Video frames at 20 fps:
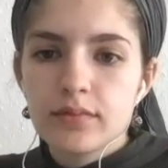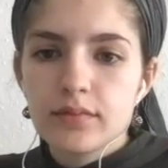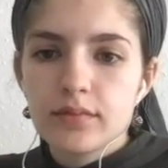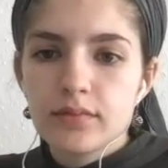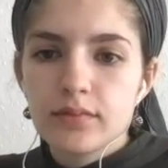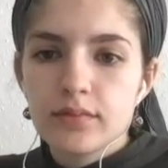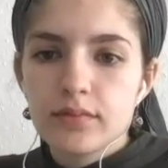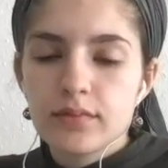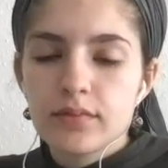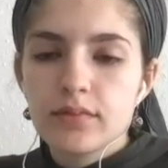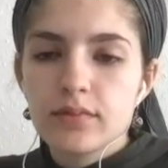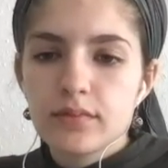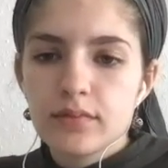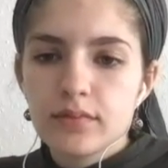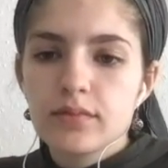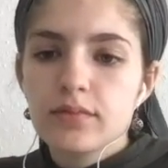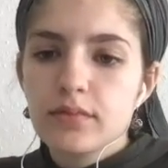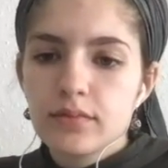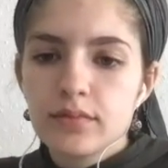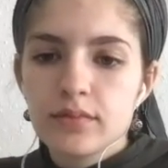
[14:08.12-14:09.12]

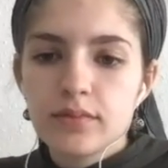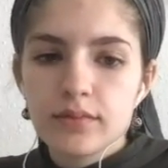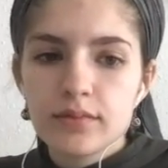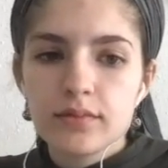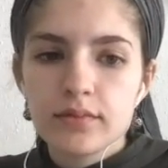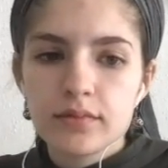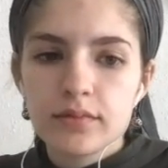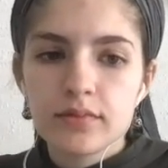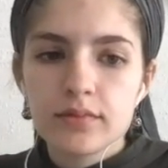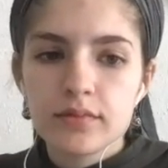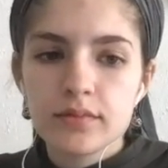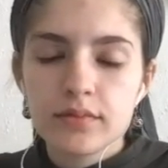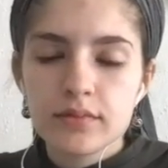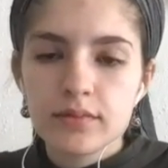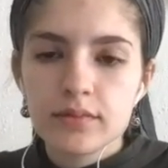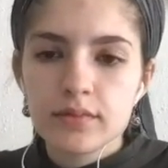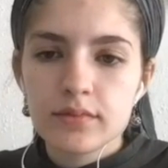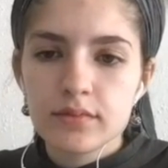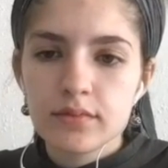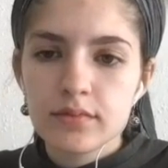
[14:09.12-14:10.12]

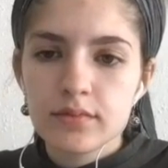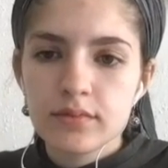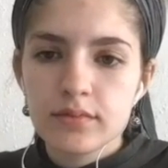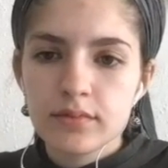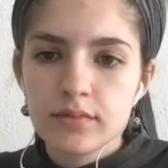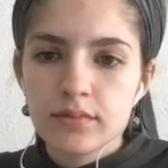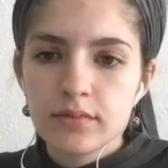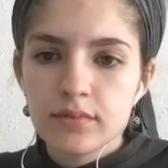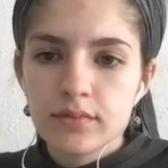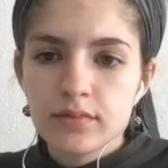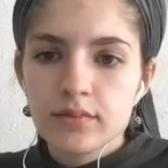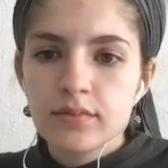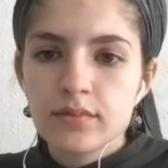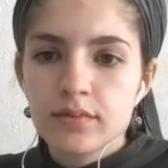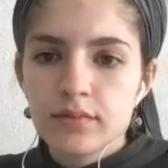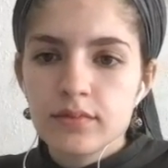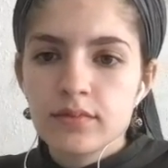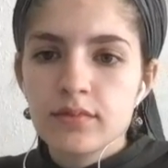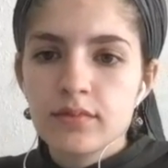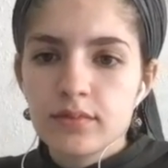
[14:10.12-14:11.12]

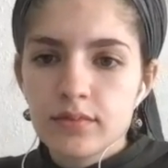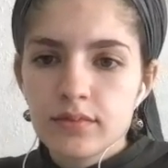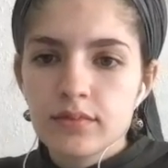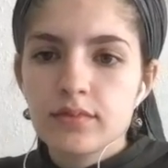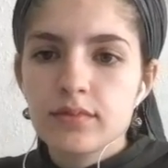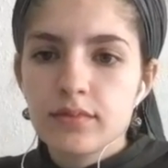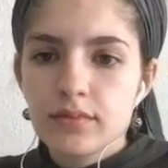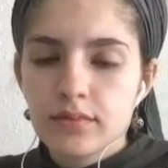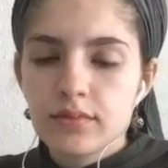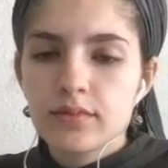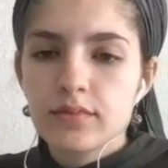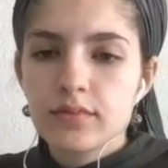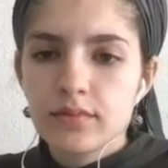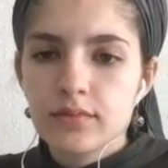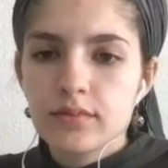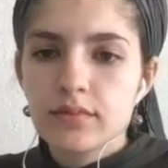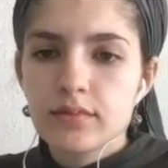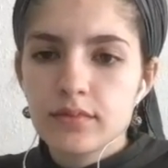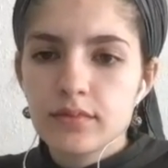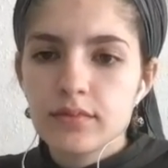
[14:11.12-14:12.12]

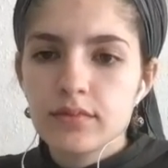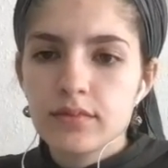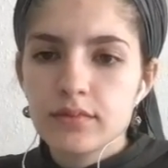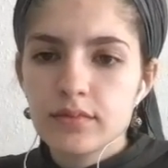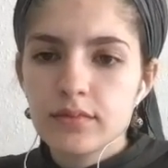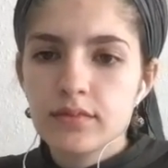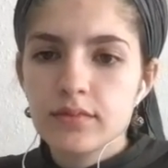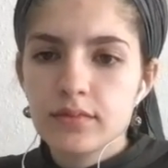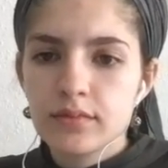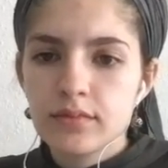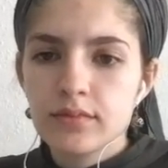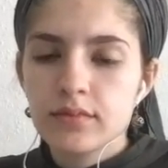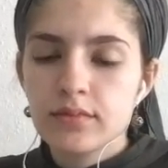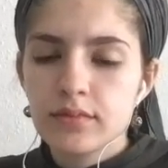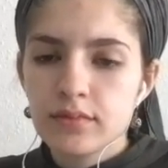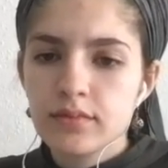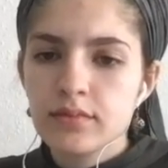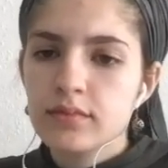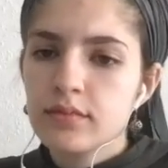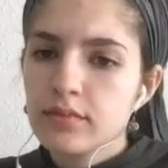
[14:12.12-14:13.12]

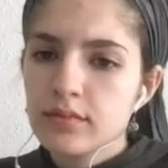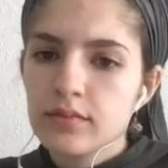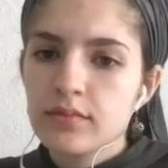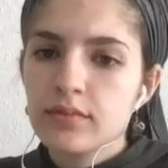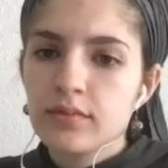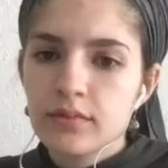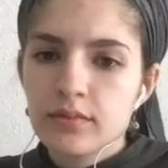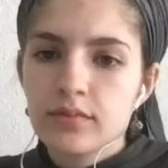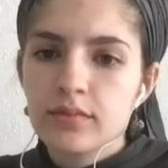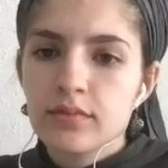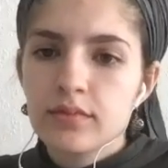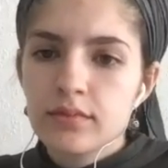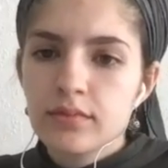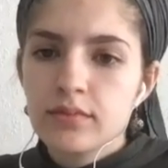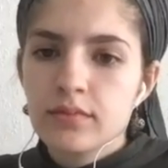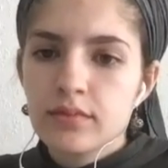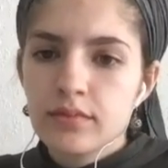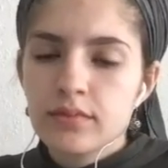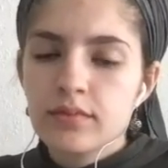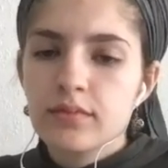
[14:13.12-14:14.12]

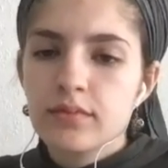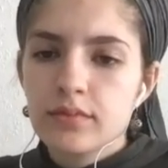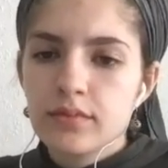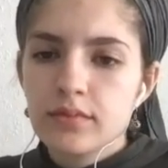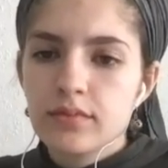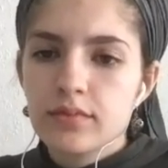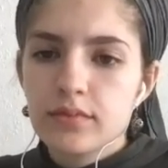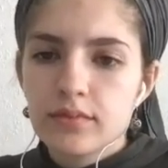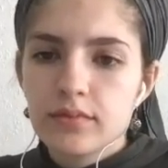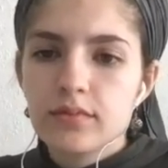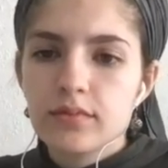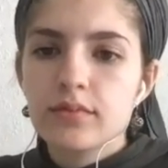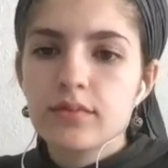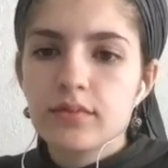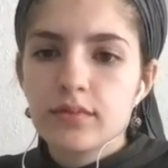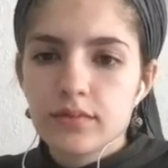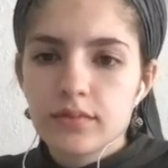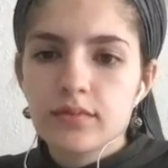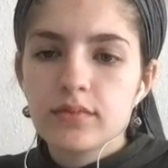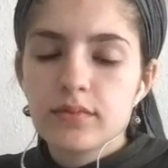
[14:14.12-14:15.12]

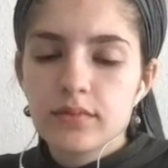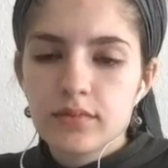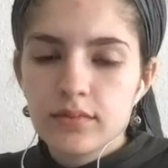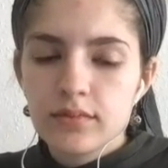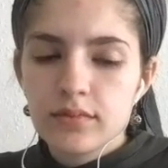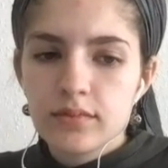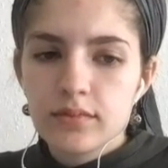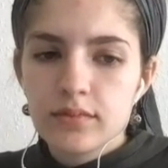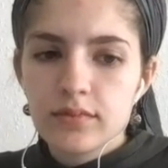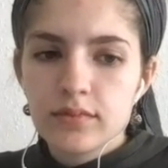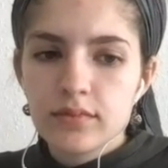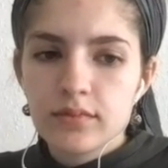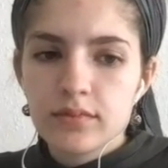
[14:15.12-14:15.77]
(silent)